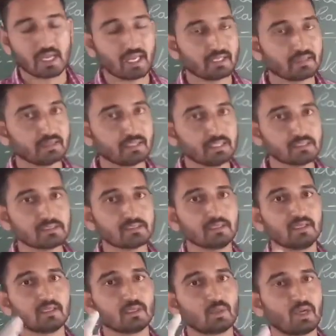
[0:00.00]
And
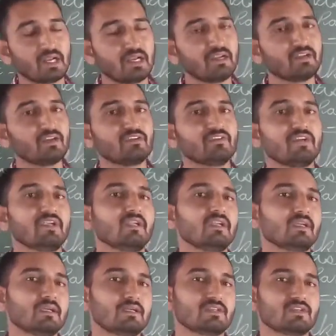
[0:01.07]
this quality of
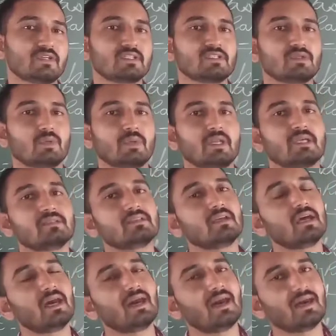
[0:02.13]
Indian culture is known as
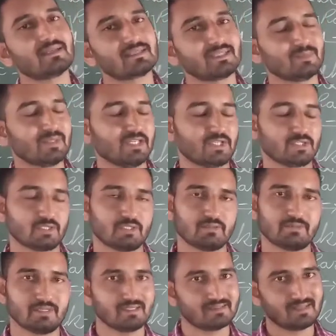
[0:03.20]

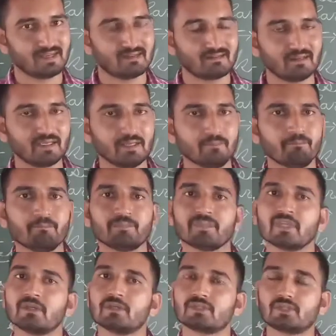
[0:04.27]
assimilation. Is that clear?
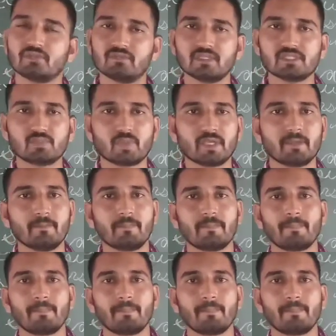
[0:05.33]
So in this way,